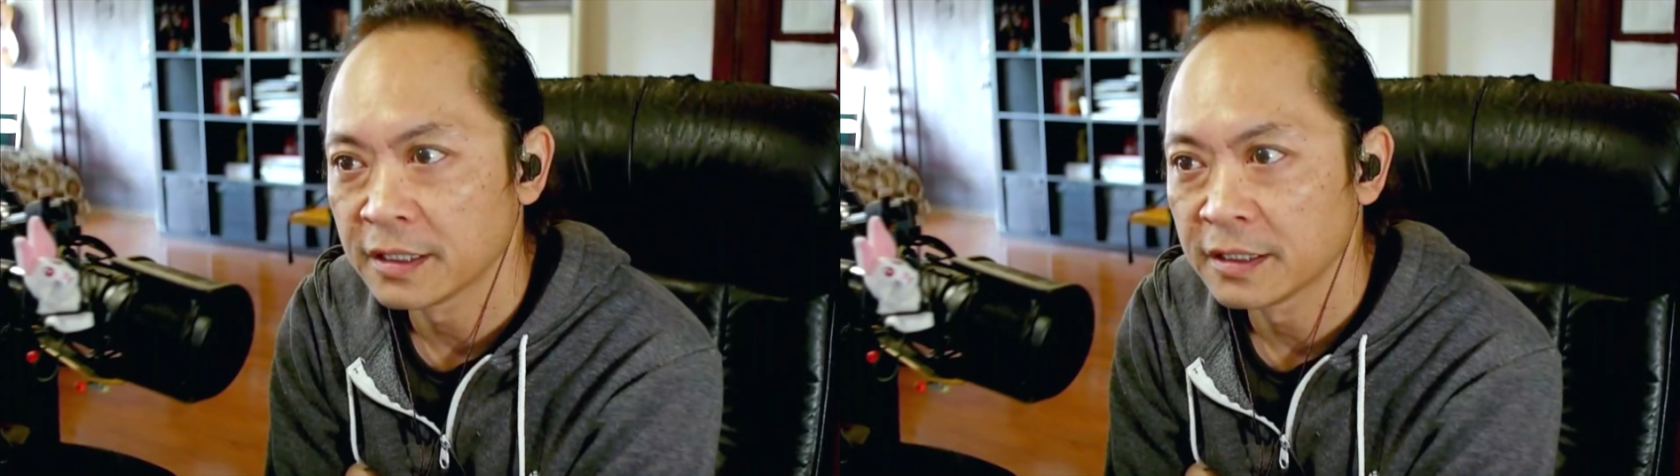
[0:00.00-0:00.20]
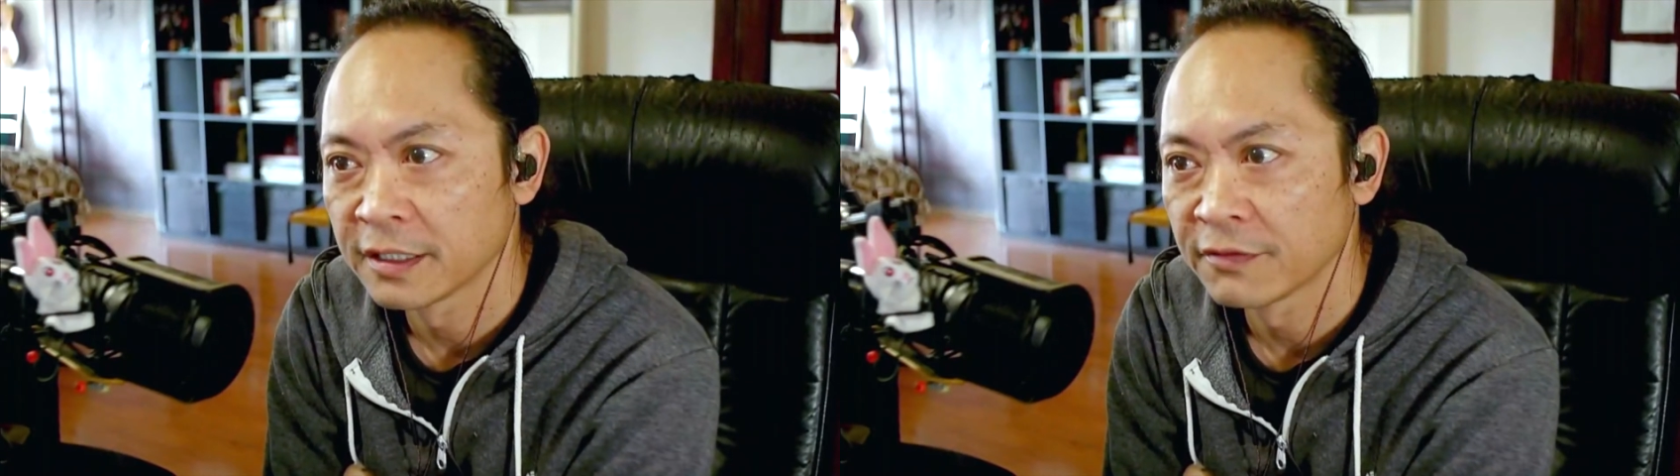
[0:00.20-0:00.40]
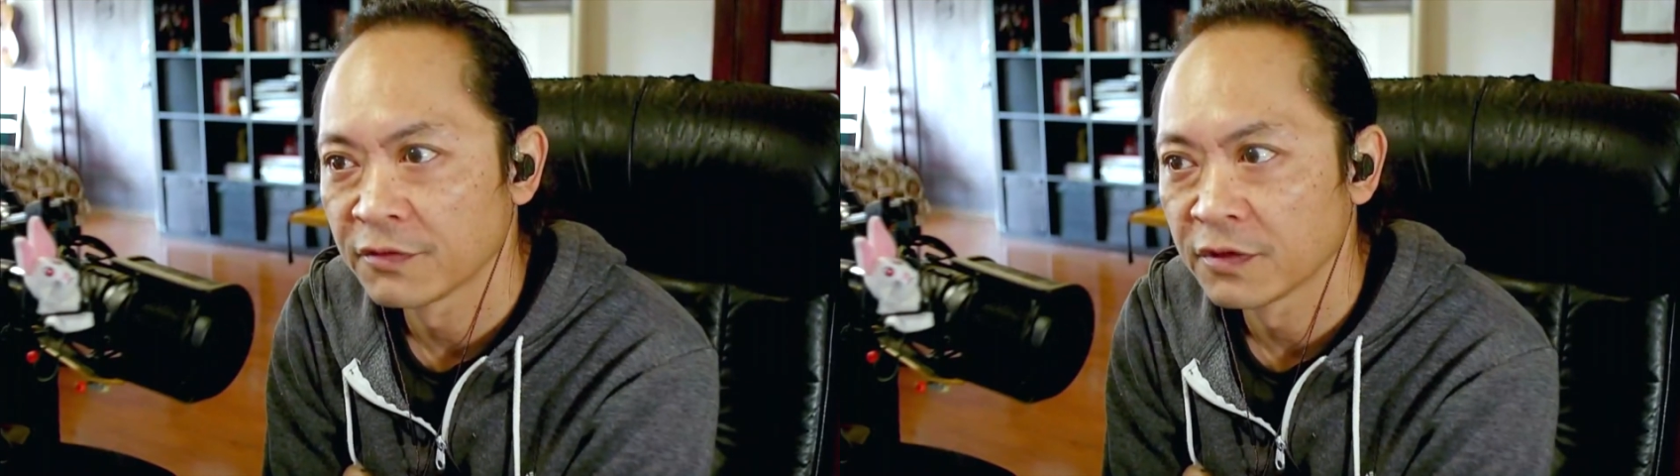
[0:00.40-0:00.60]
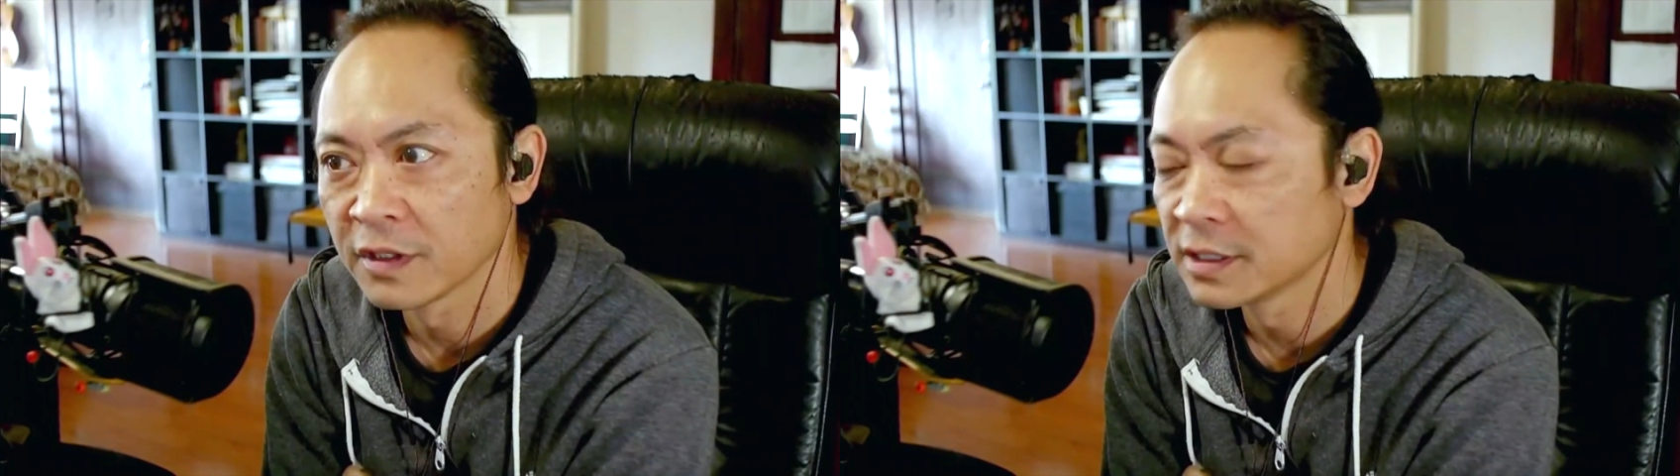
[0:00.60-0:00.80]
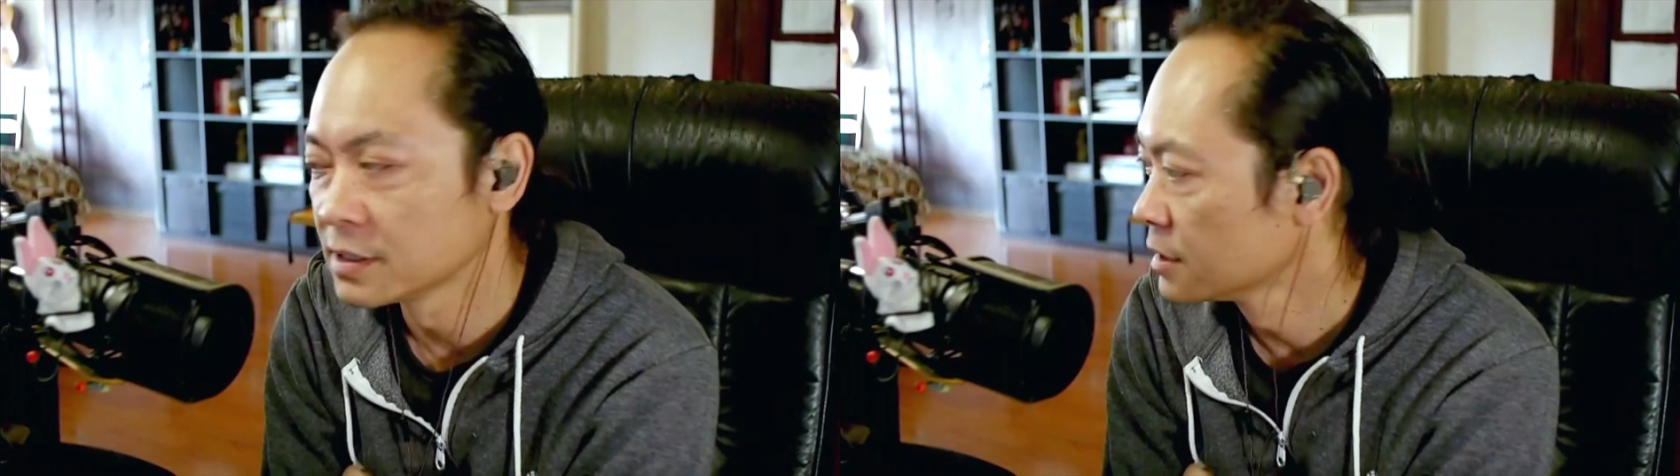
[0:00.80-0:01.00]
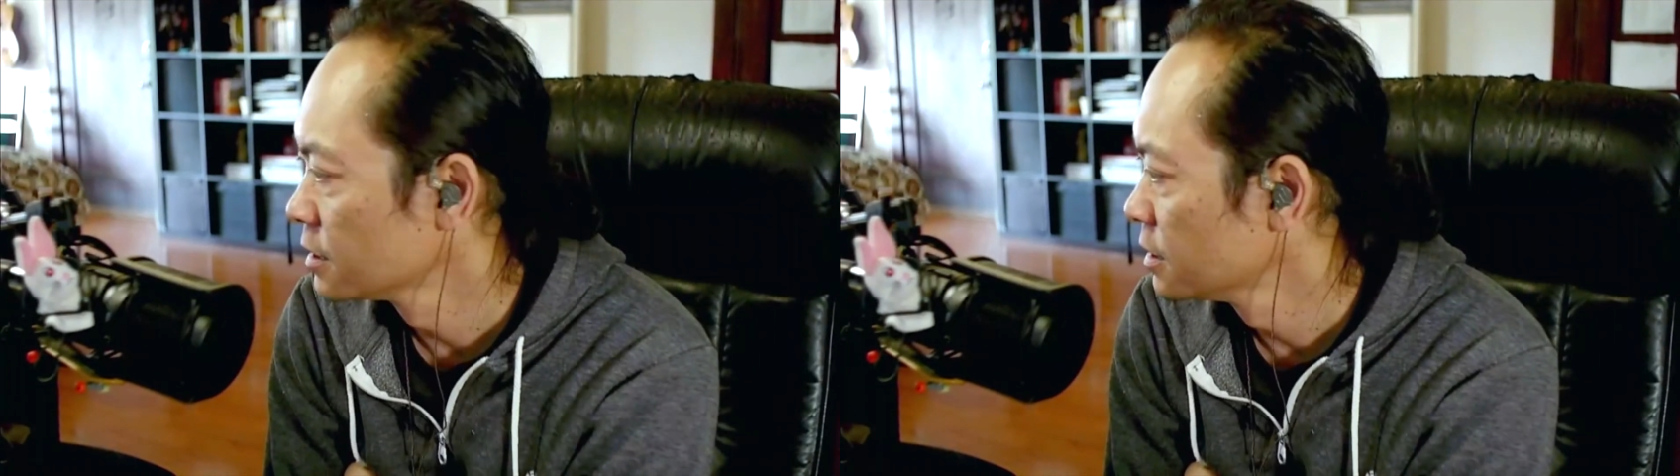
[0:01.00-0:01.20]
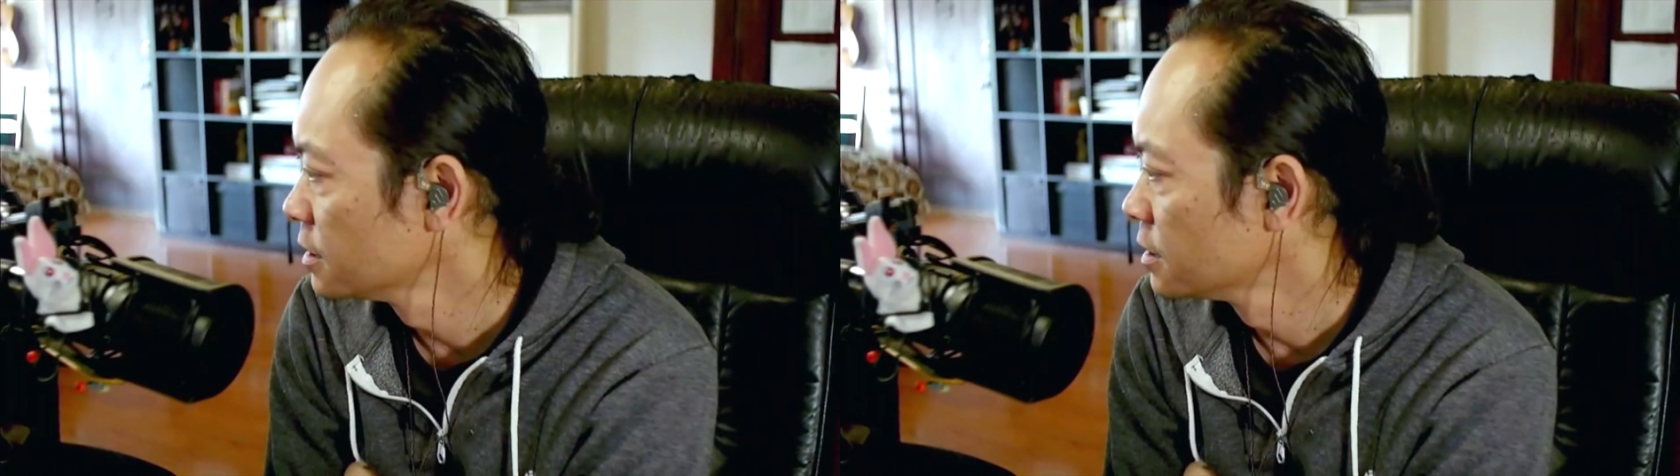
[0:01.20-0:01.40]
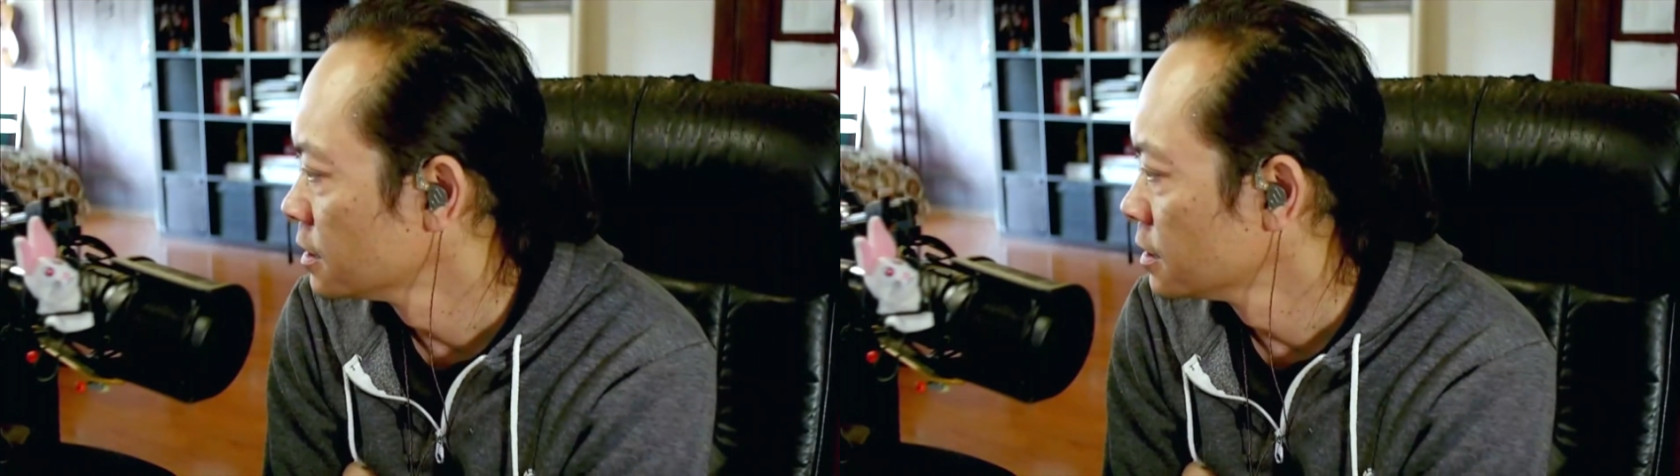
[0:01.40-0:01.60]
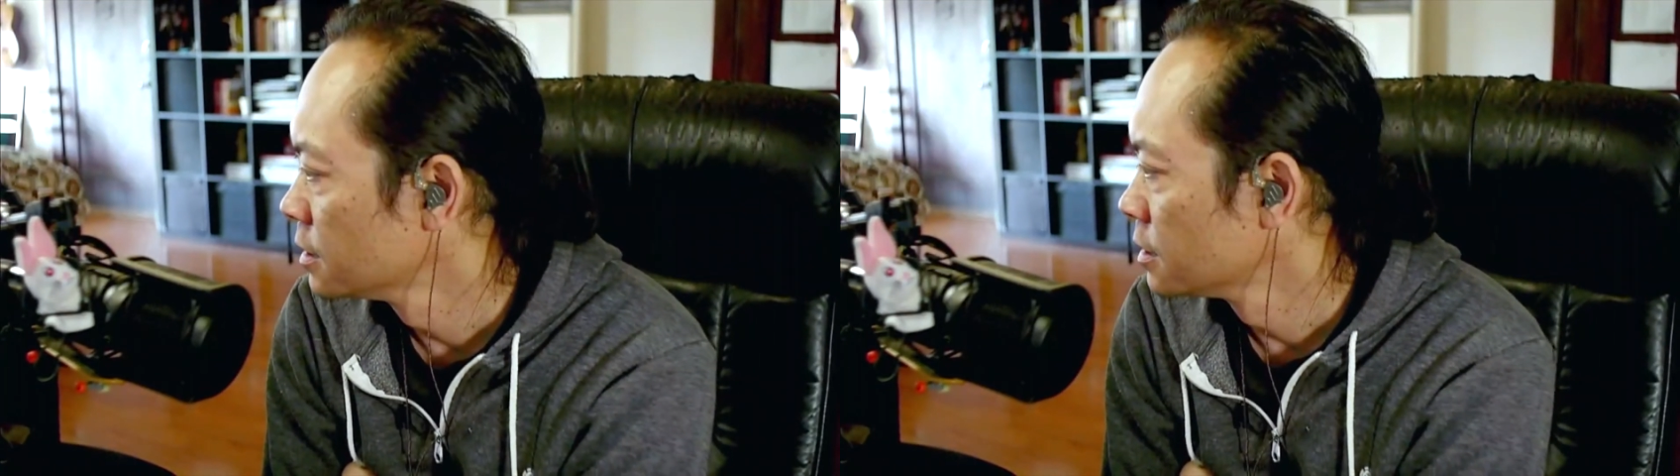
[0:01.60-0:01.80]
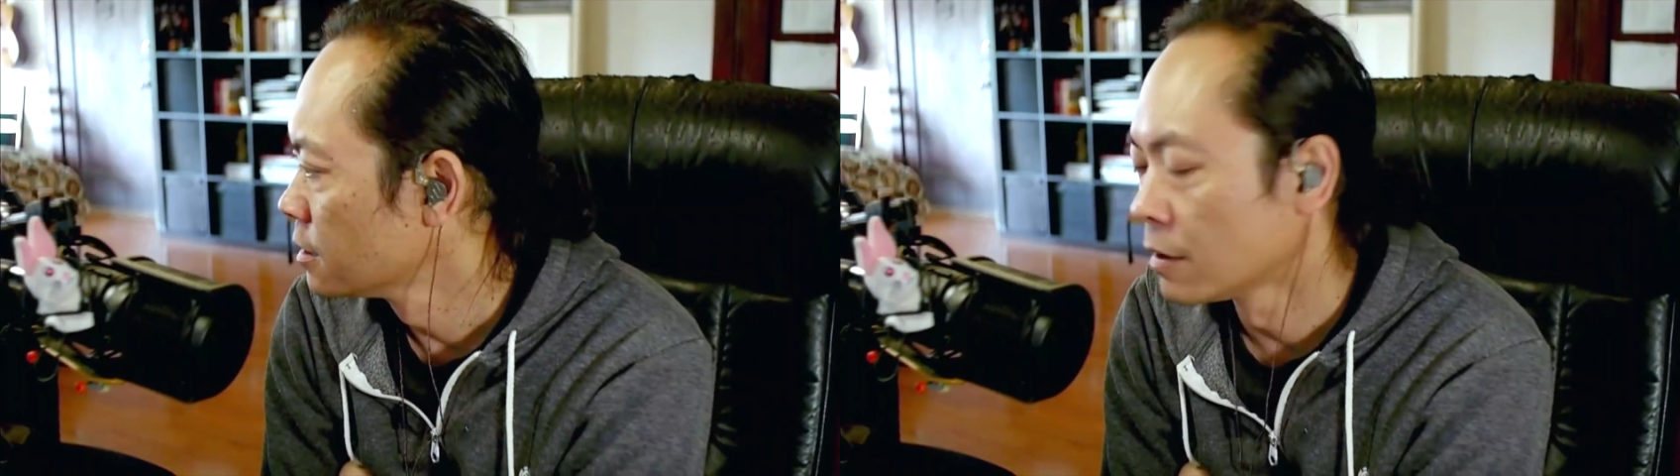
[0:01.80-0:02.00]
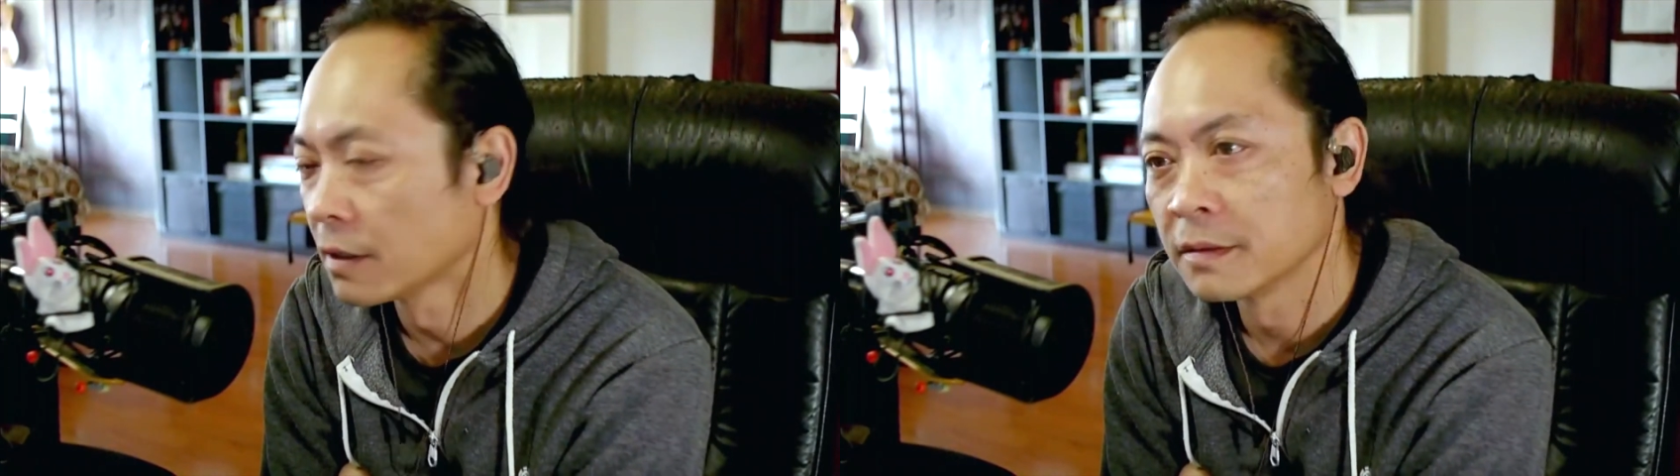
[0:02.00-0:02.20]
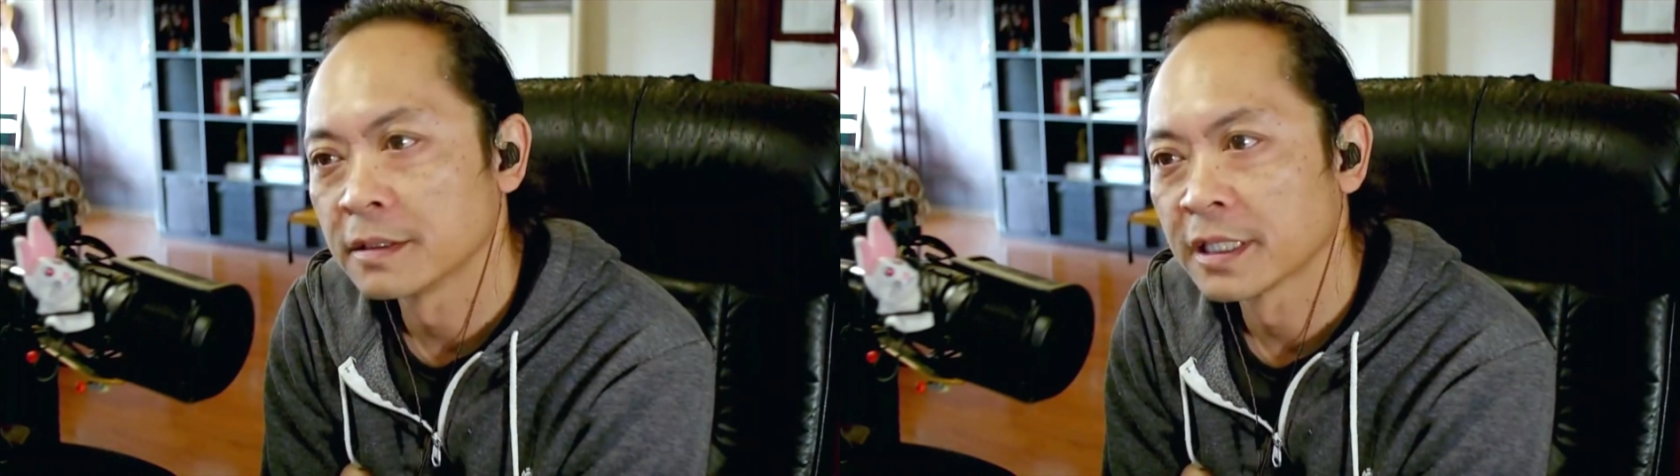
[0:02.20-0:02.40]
Dave, if you're listening, or